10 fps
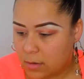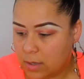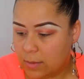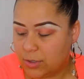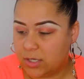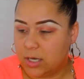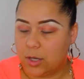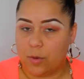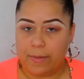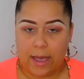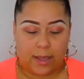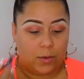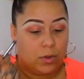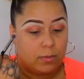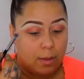I'm just going to go back in
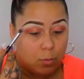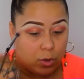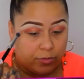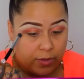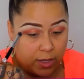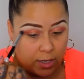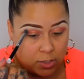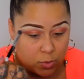with my Morphe